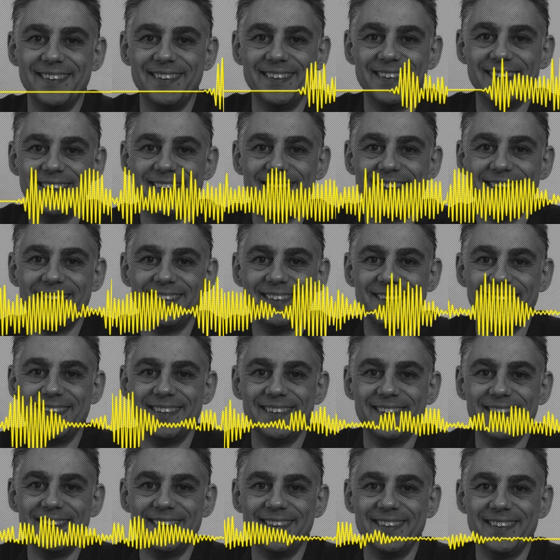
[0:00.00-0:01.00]
And then you've got
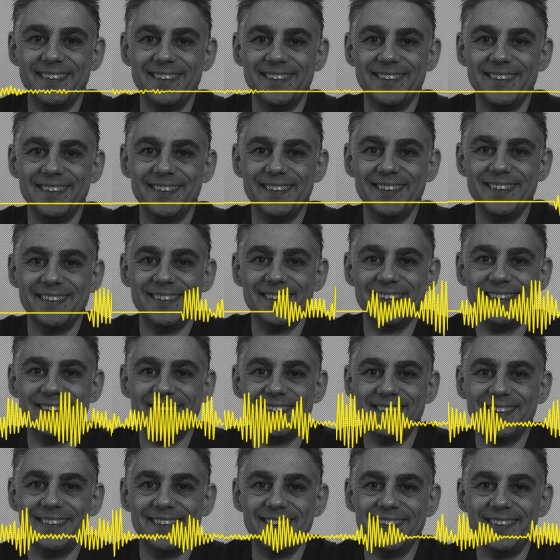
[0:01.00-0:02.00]
me and
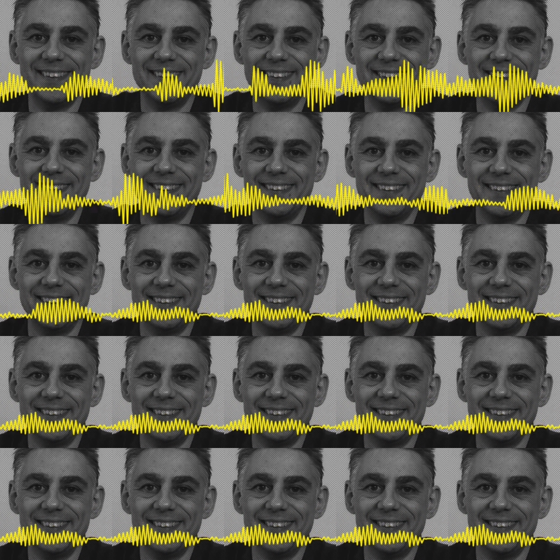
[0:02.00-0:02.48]
other people like